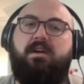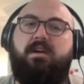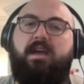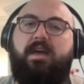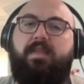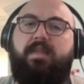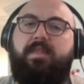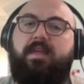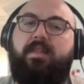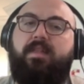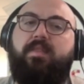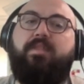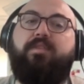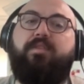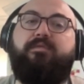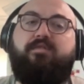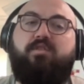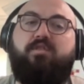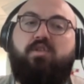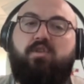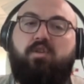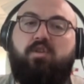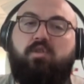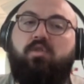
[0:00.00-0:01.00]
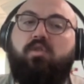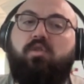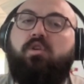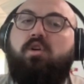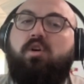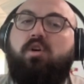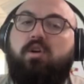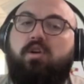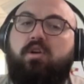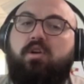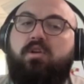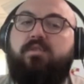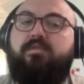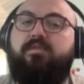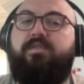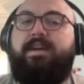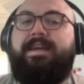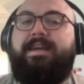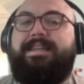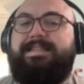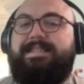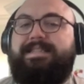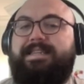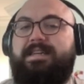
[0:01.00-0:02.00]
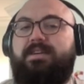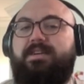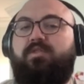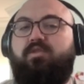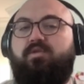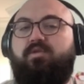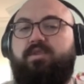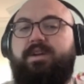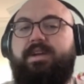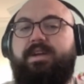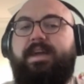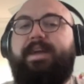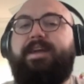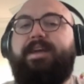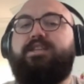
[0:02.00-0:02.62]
And then the vertical curve in D3